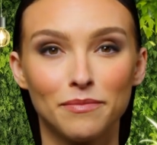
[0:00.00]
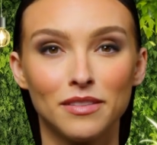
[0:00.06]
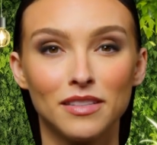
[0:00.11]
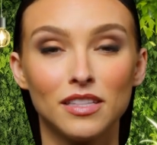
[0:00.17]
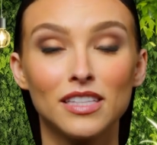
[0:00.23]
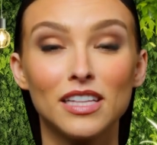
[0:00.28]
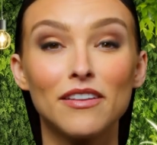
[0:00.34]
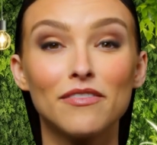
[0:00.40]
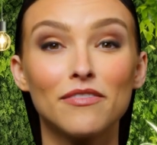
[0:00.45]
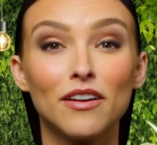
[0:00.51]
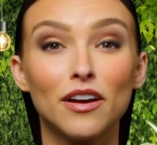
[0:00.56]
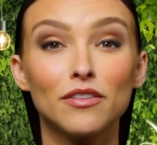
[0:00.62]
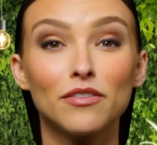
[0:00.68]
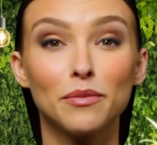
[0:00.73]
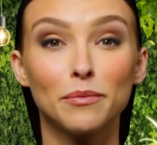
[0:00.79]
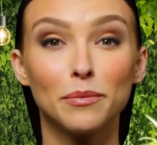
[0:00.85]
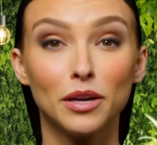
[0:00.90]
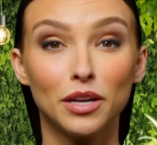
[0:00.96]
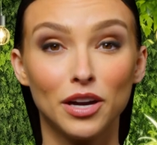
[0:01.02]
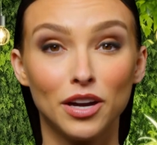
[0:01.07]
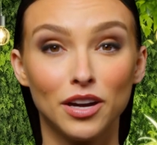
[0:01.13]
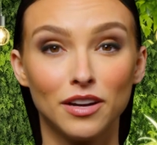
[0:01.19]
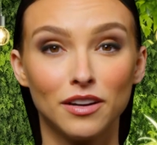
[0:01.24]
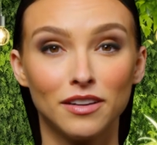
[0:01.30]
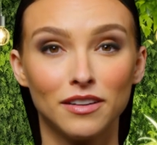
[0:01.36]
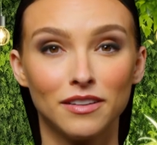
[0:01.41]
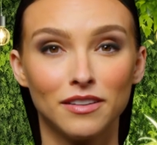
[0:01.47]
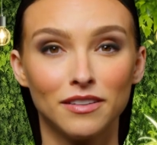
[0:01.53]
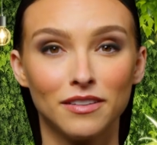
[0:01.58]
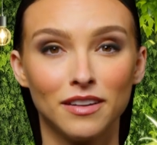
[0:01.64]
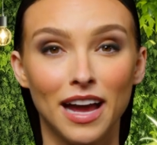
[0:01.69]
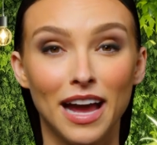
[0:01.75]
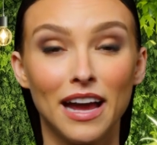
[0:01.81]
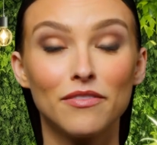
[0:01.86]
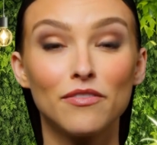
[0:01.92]
Steve felt familiar.
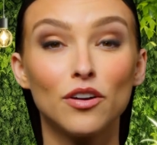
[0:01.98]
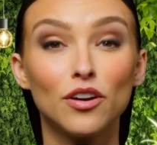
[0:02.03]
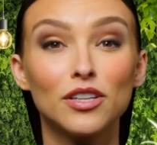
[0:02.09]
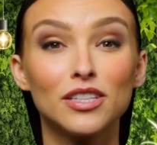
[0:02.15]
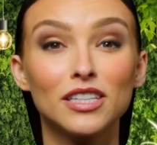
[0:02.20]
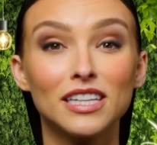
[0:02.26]
At first